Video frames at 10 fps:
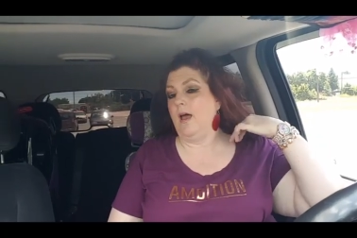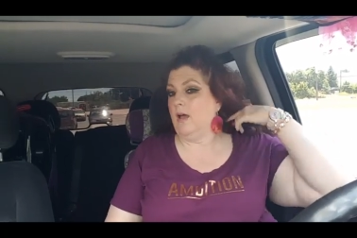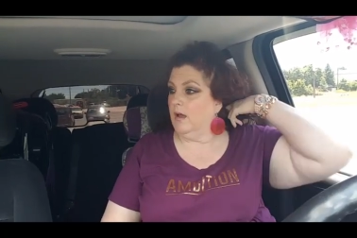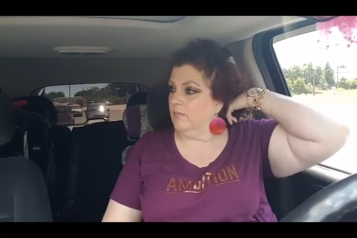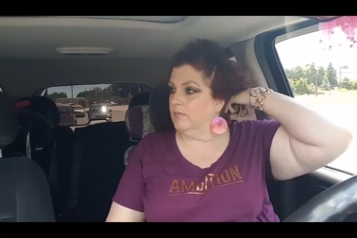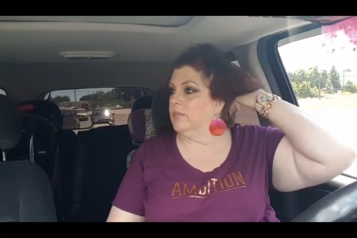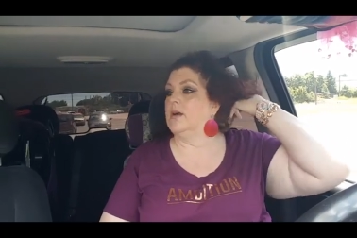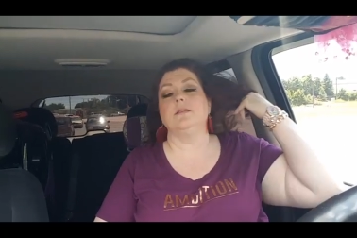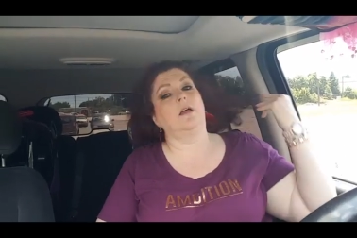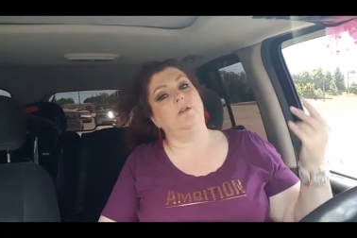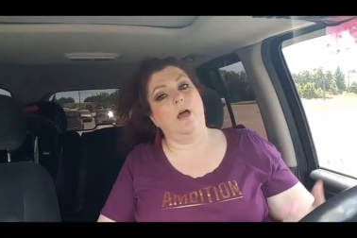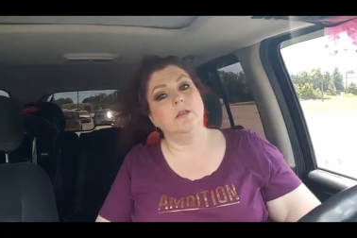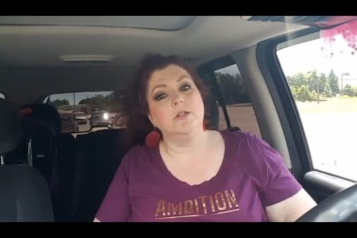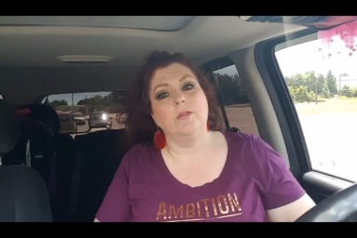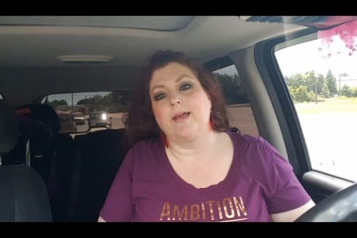Um, because I'll,
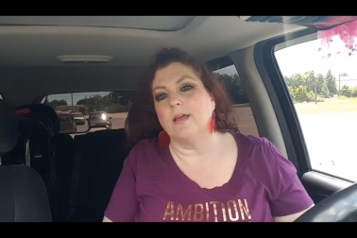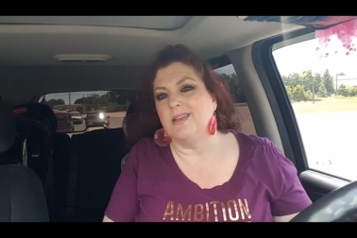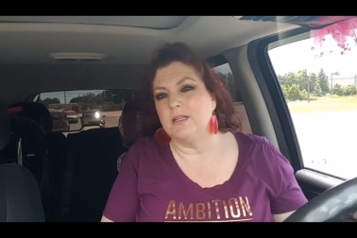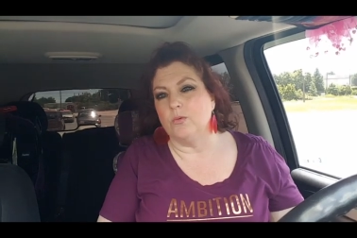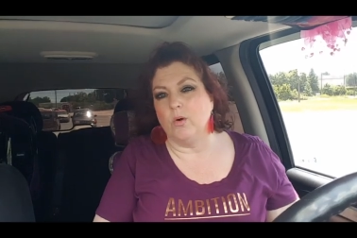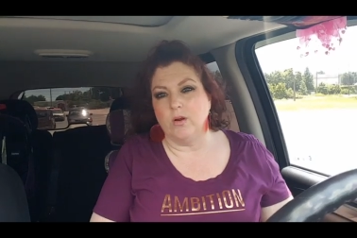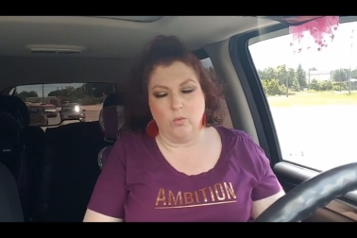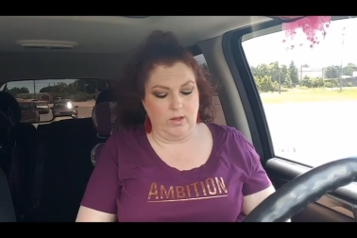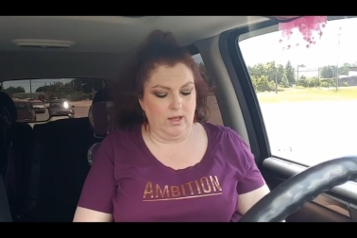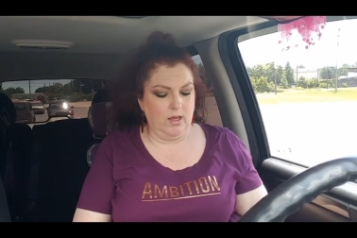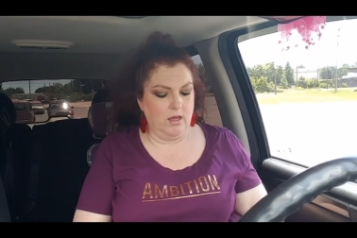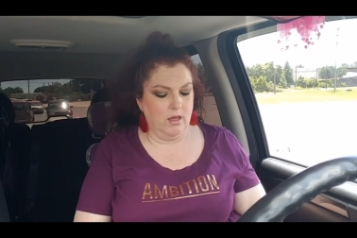I'll, do like at least one a week.